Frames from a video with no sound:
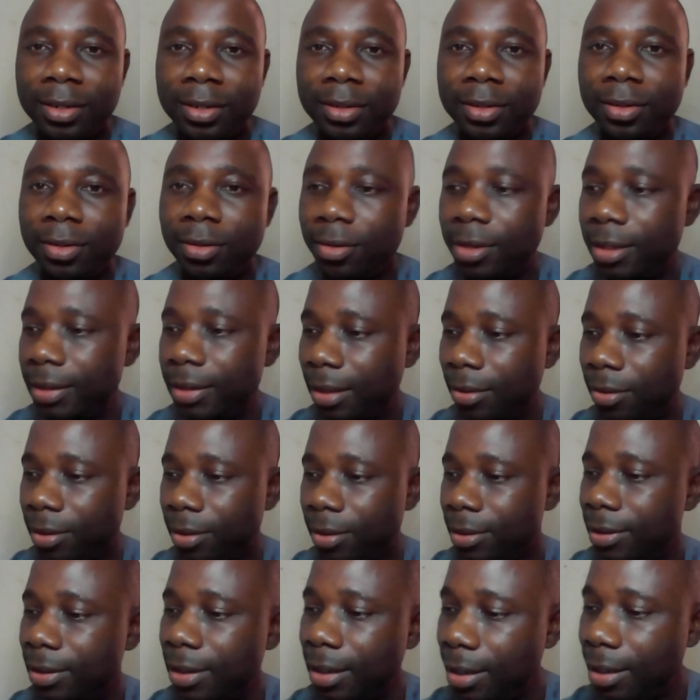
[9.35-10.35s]
So as I
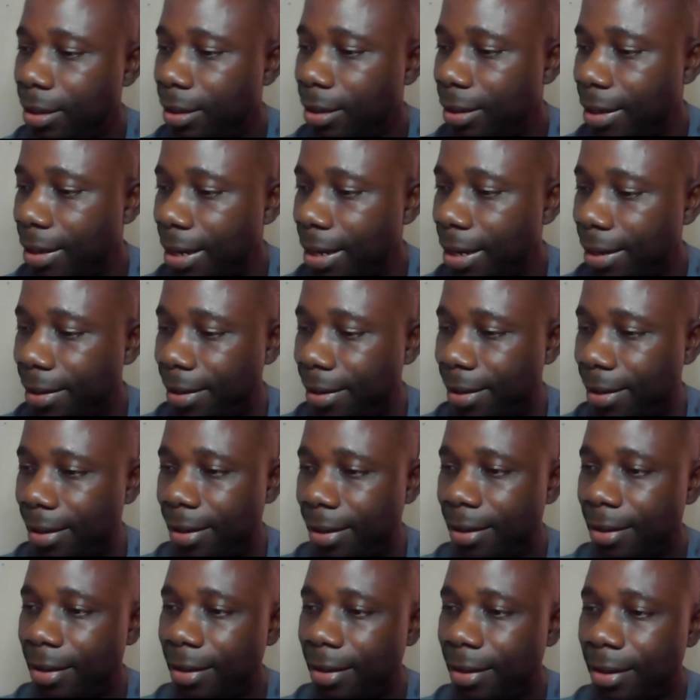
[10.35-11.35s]
was saying
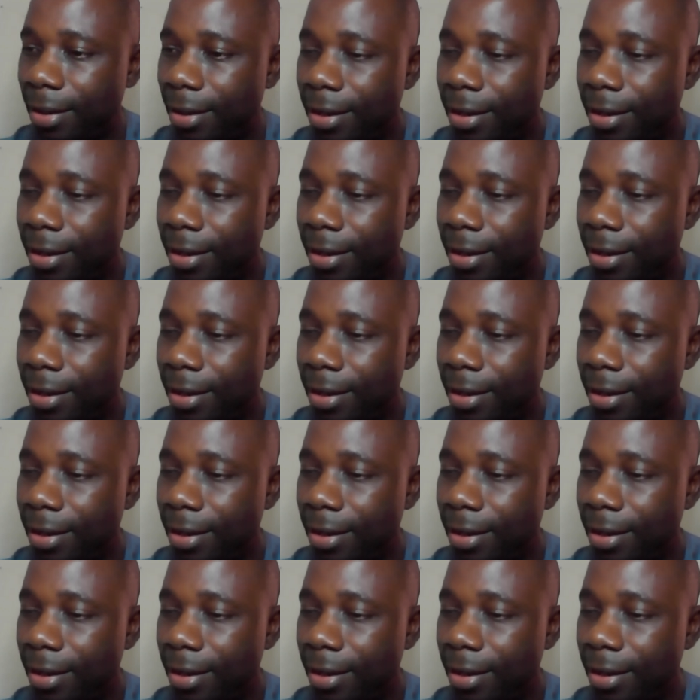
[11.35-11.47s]
earlier,